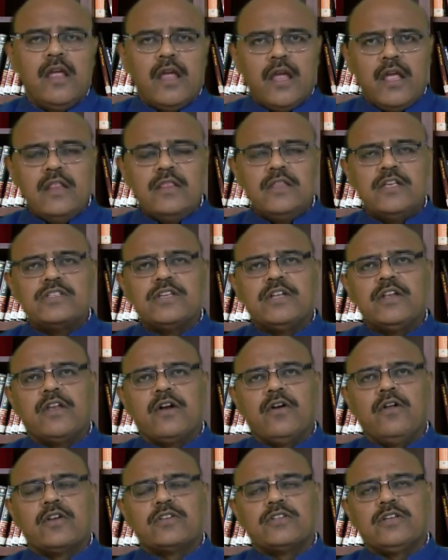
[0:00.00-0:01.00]
In this
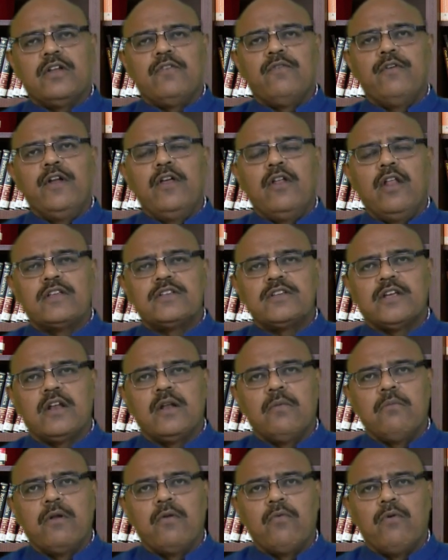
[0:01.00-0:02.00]
introduction video lecture
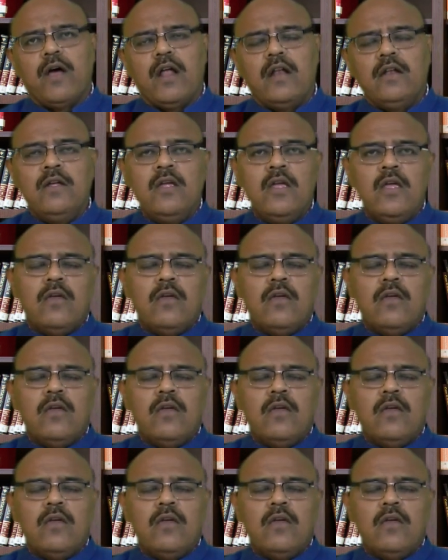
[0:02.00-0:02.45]
number 1,